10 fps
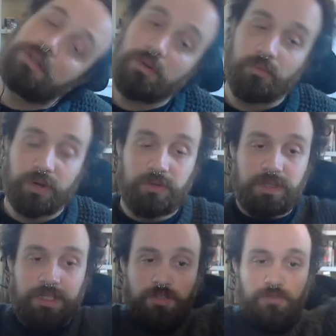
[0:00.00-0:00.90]
We're going to
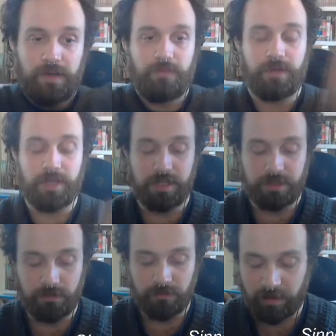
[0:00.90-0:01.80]
need
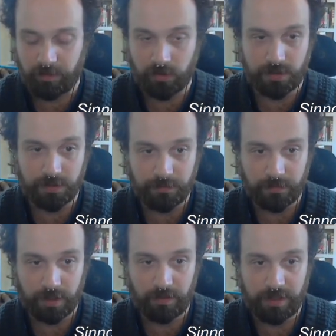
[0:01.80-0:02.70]
two variables.
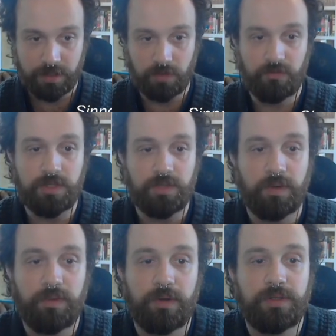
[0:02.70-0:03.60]
All right. So first, what
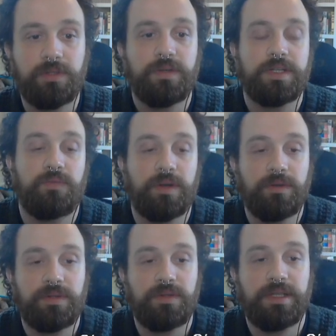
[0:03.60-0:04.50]
we're going to do is we're going
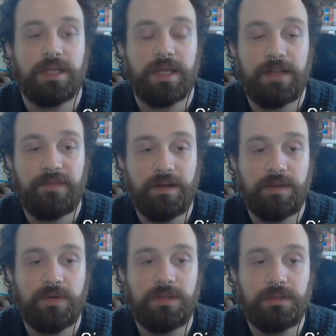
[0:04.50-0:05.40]
to need a
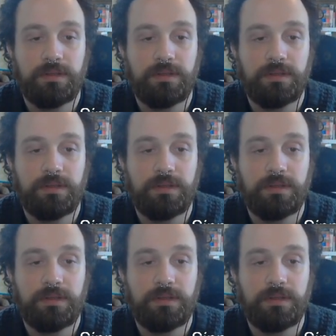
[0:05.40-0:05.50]
variable.